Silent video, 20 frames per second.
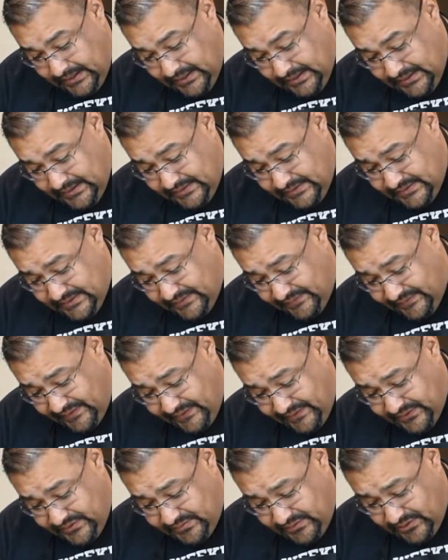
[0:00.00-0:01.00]
this is a
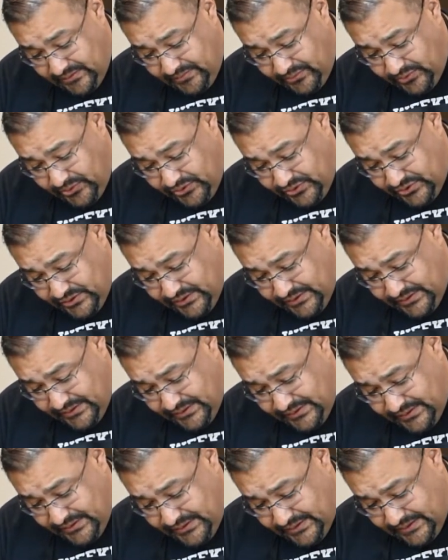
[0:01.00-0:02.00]
very small portion,
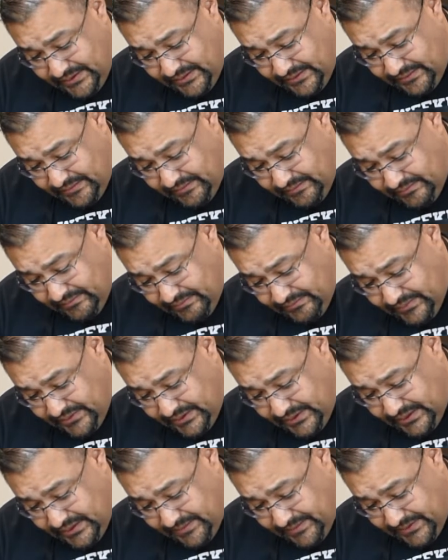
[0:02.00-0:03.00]

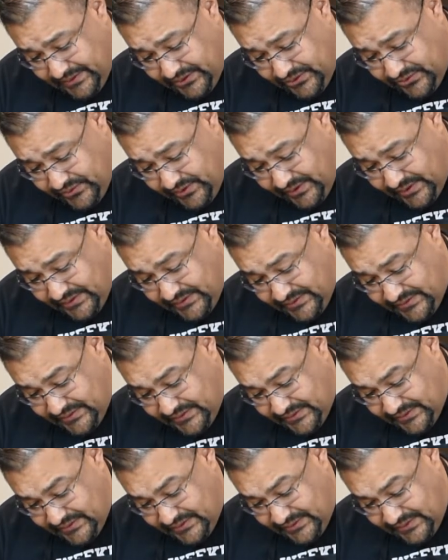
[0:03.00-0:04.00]
but I'm going to try to
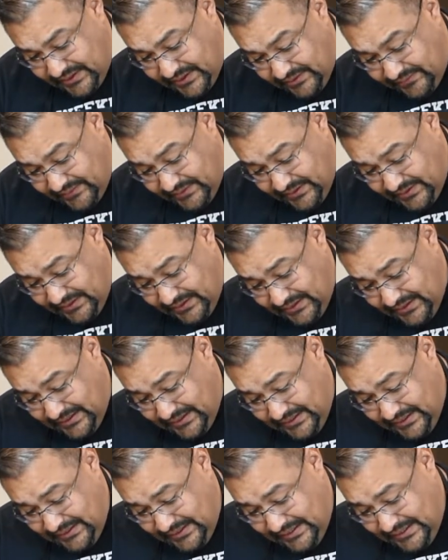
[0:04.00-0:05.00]
save it.
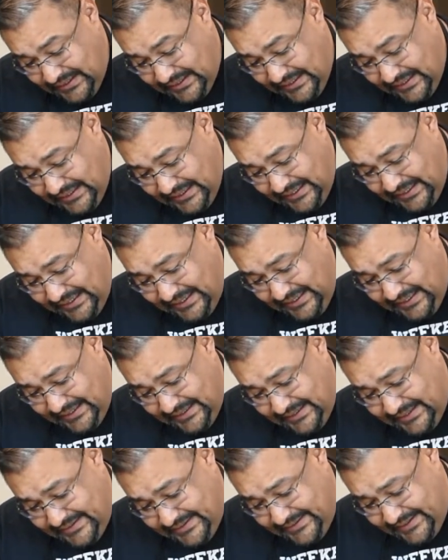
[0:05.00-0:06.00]
And
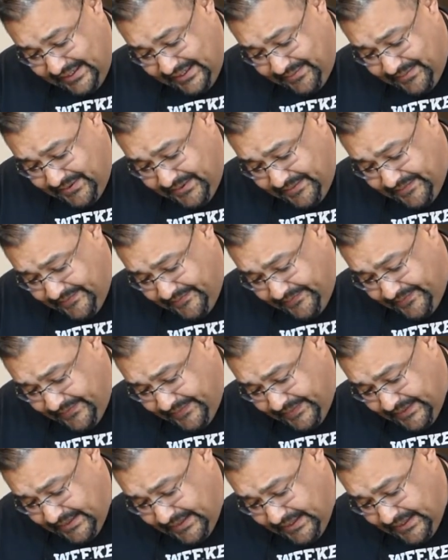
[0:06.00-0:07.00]
this salmon,
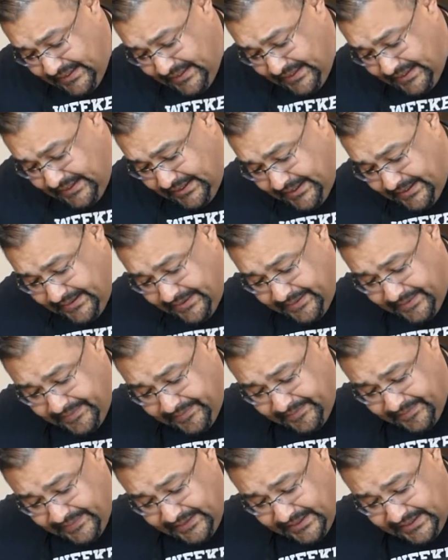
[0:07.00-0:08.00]

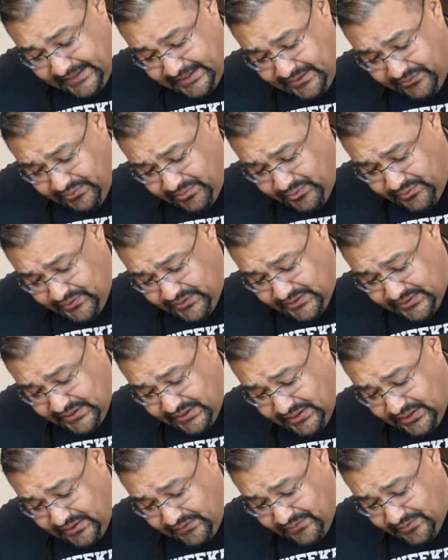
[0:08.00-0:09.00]
um, they did remove the
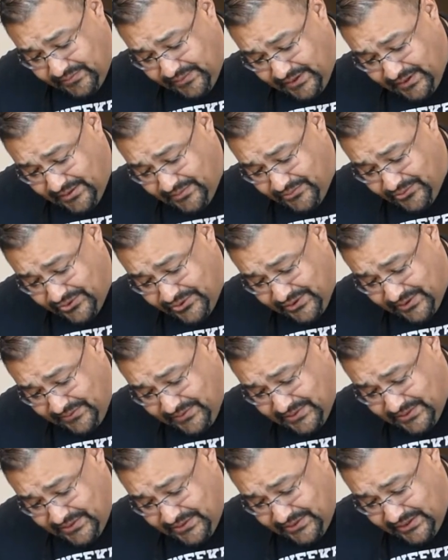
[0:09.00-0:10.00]
skin off the bottom, which I
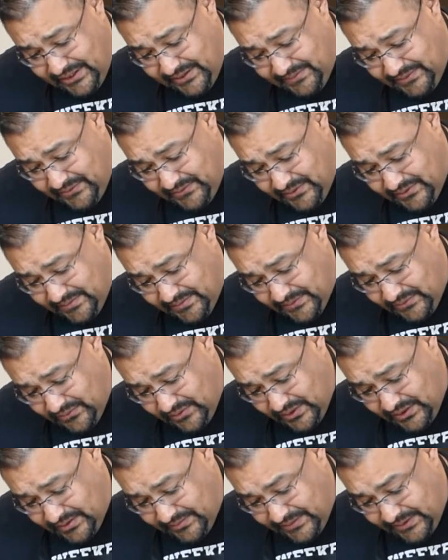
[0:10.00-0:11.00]
wasn't too happy with, but we're
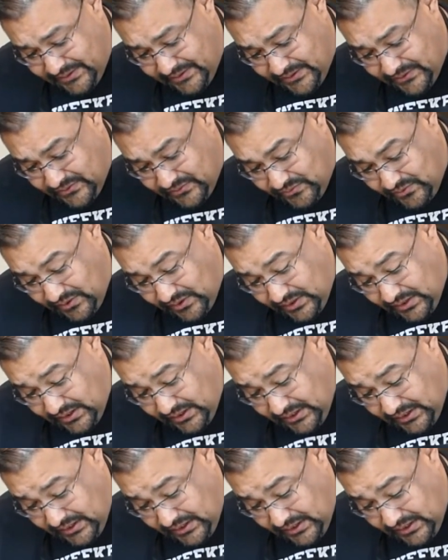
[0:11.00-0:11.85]
going to make this work.